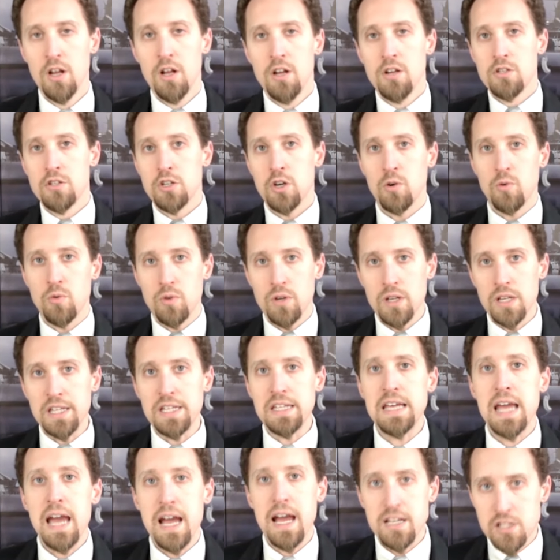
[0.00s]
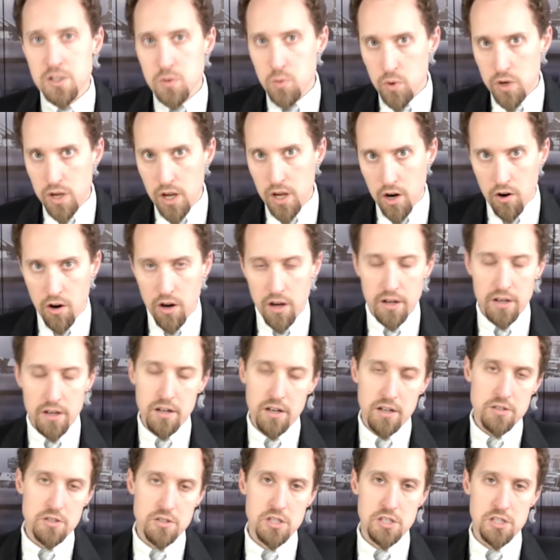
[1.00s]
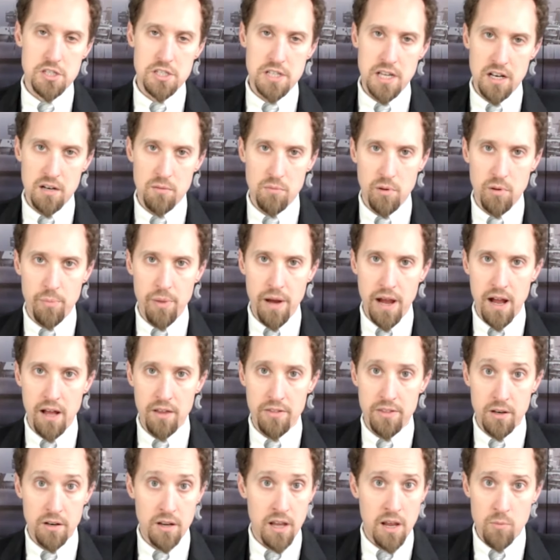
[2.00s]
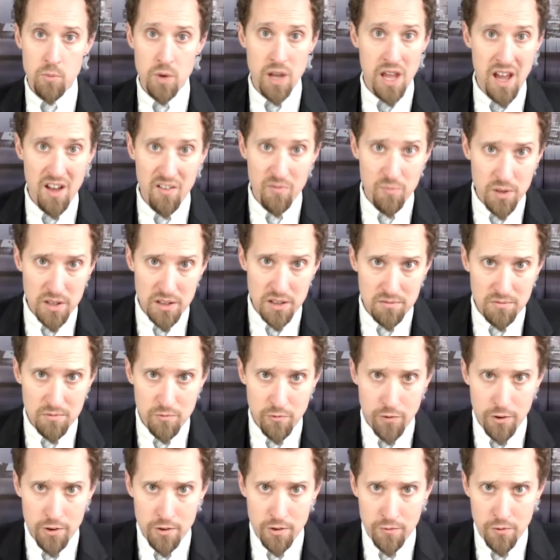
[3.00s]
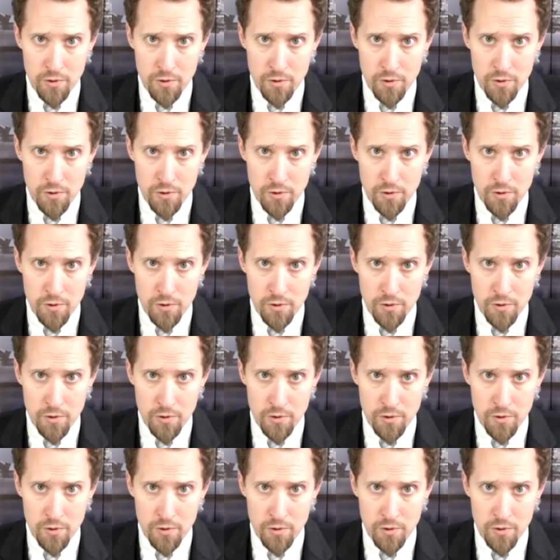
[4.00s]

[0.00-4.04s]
So yes, we are on an unsustainable path, and, and we have been for,